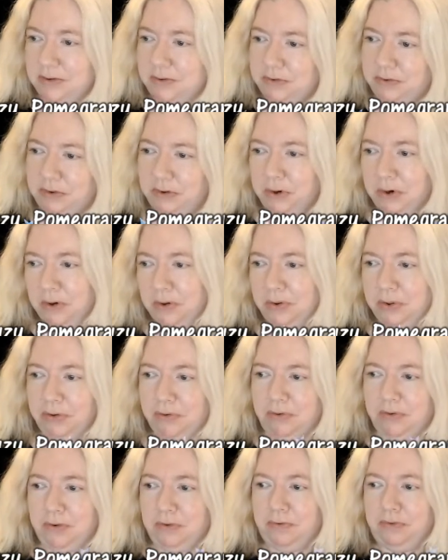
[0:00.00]
floral
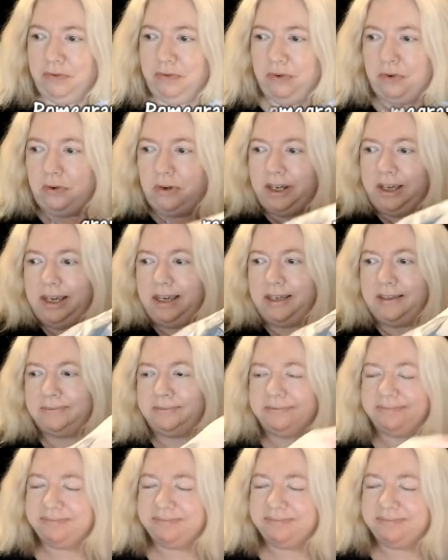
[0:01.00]
fruity.